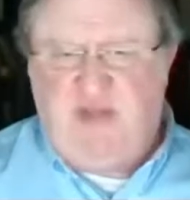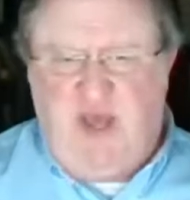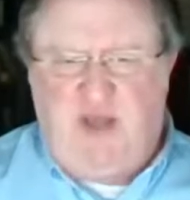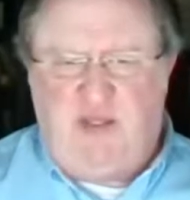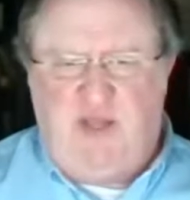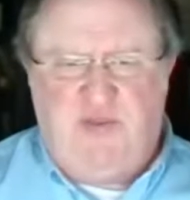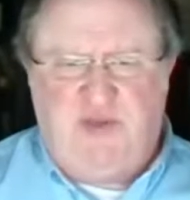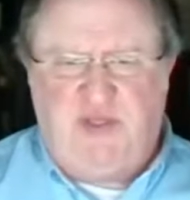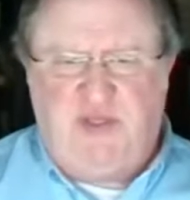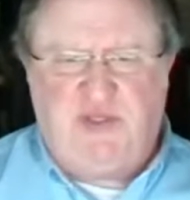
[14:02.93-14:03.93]
Sentel
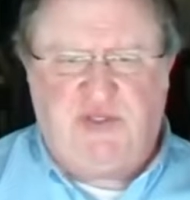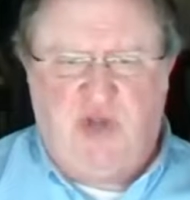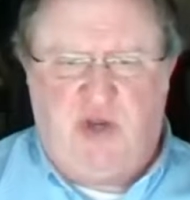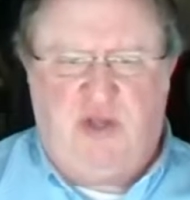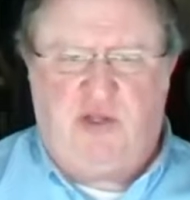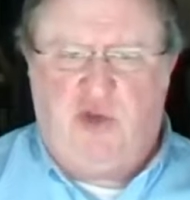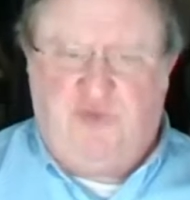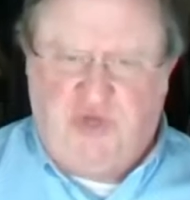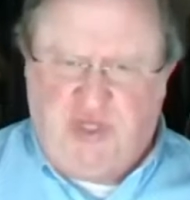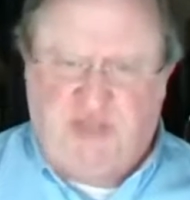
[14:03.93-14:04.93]
on the D.C. Circuit,
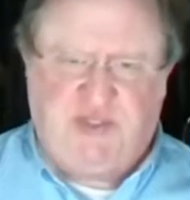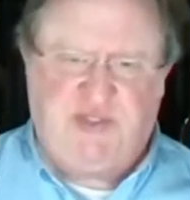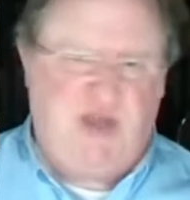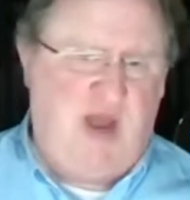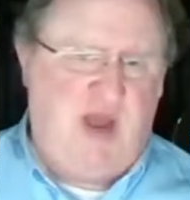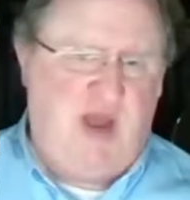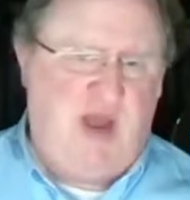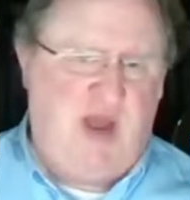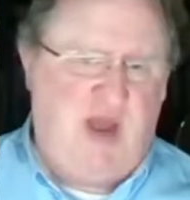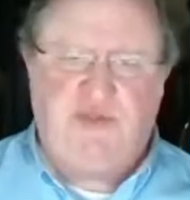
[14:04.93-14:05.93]
clerked for Justice
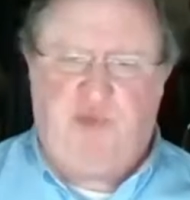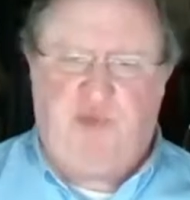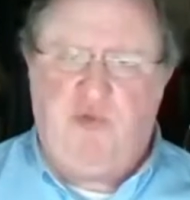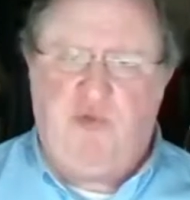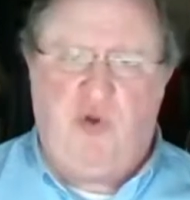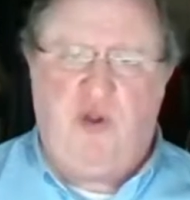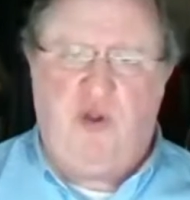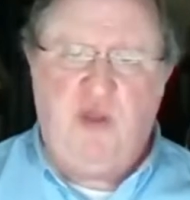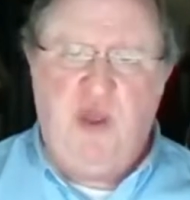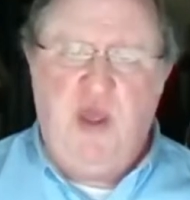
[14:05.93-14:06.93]
Thomas on the Supreme
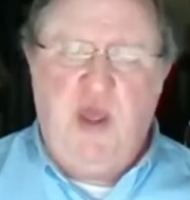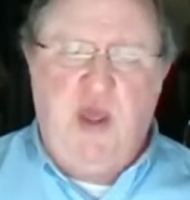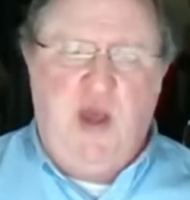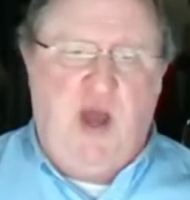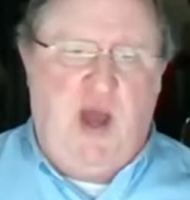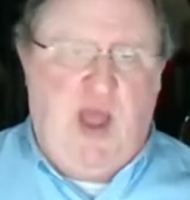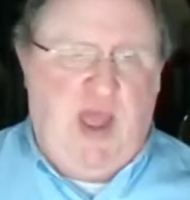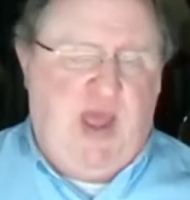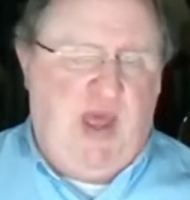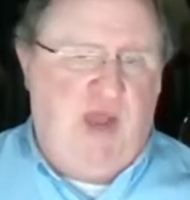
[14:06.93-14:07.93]
Court,
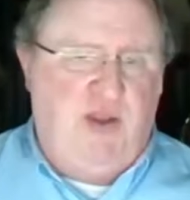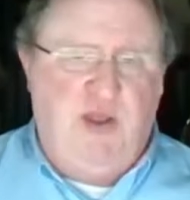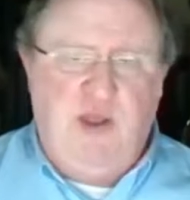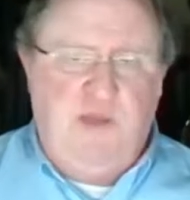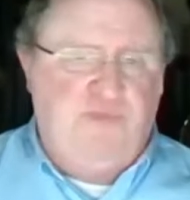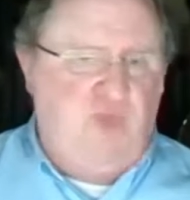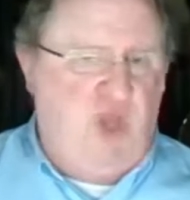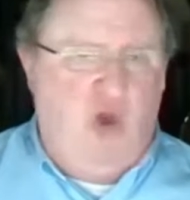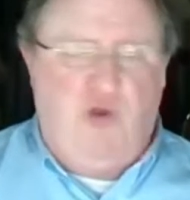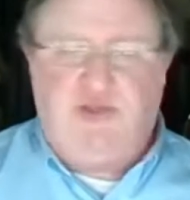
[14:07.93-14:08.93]
and
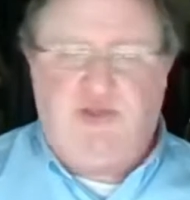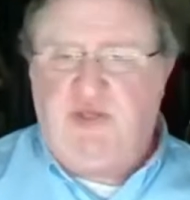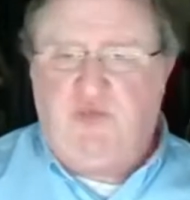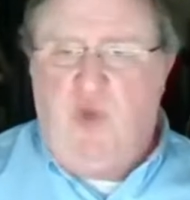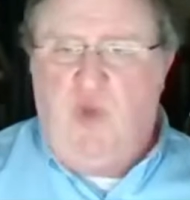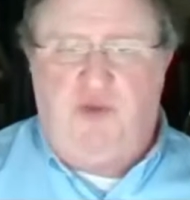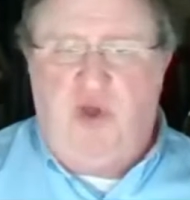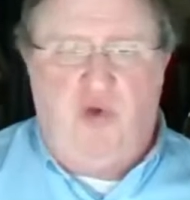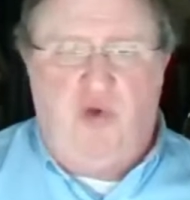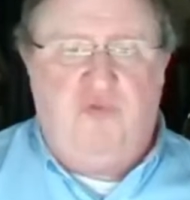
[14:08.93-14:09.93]
is
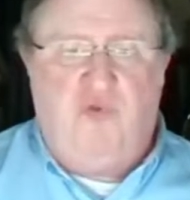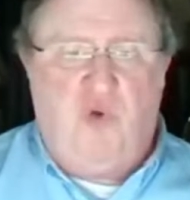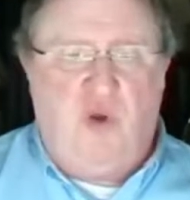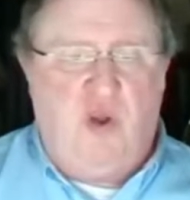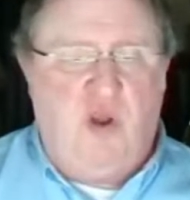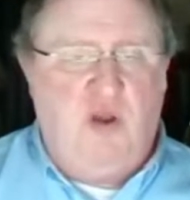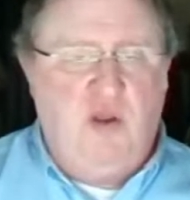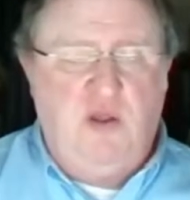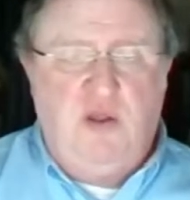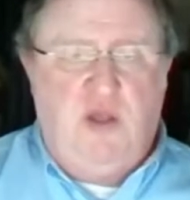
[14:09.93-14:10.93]
well known
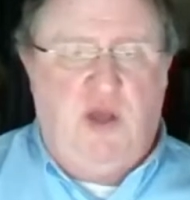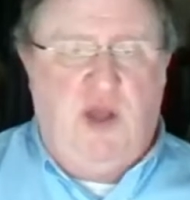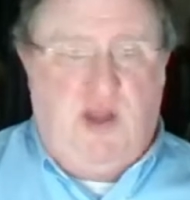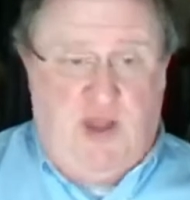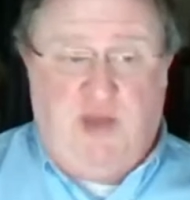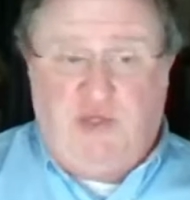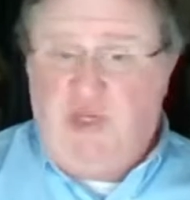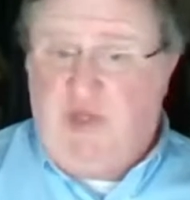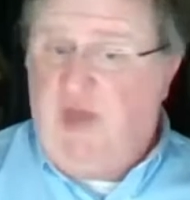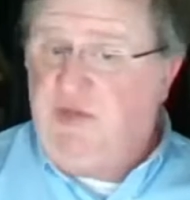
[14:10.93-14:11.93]
for,
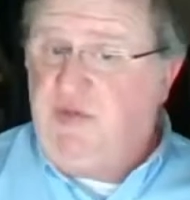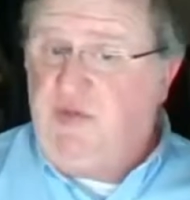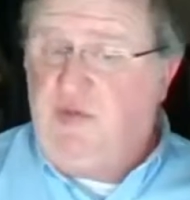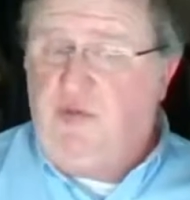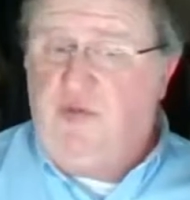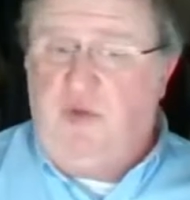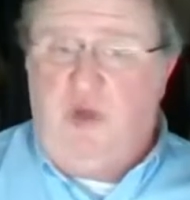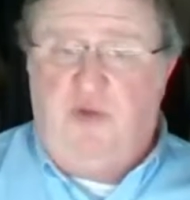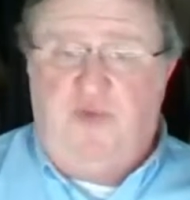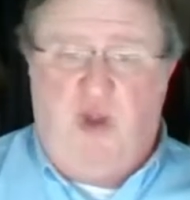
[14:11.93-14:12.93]
and she does do
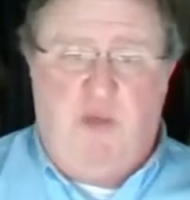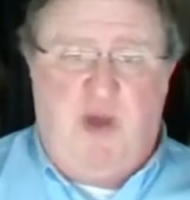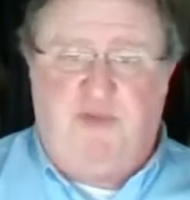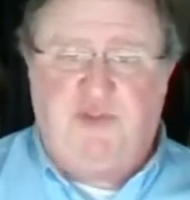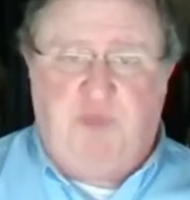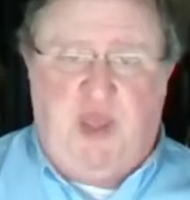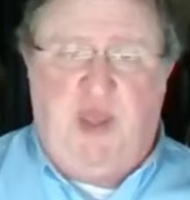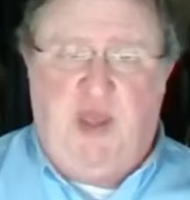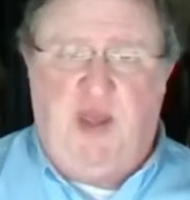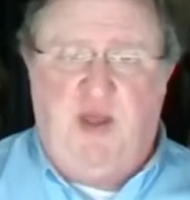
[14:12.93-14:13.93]
a fair amount of
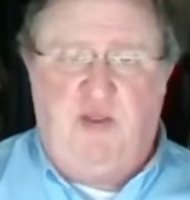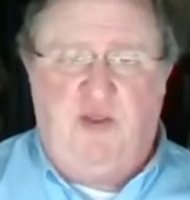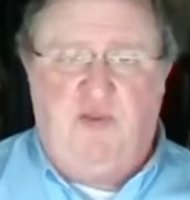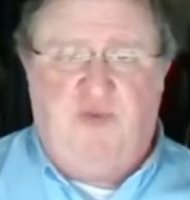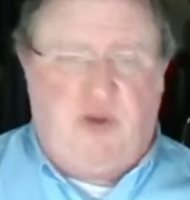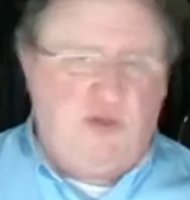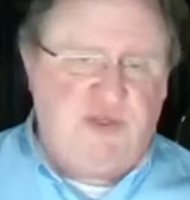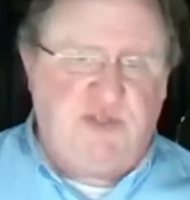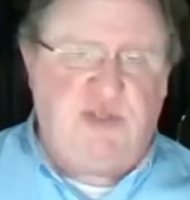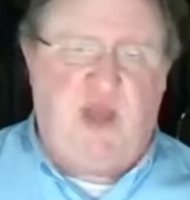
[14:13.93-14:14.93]
speaking on the
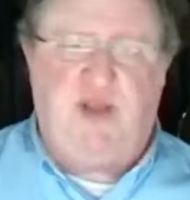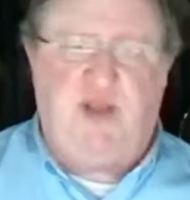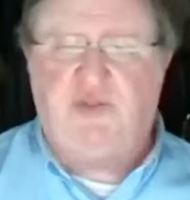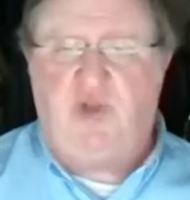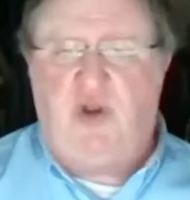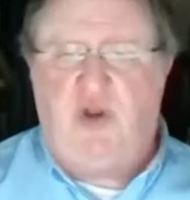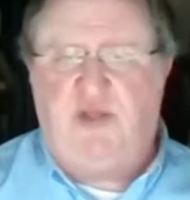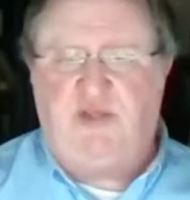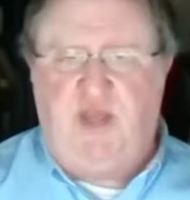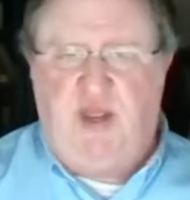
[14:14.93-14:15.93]
Federalist Society
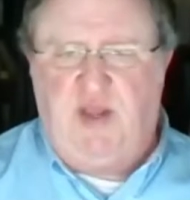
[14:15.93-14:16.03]
Circuit.